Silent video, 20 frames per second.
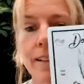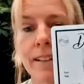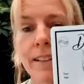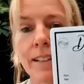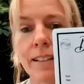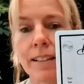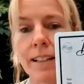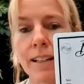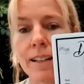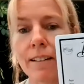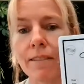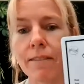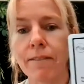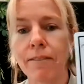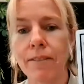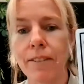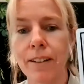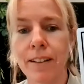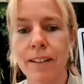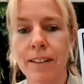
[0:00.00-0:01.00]
the Dove,
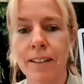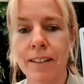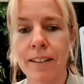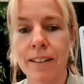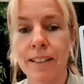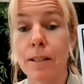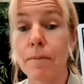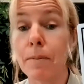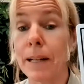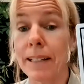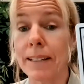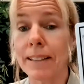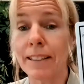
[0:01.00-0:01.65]
which is about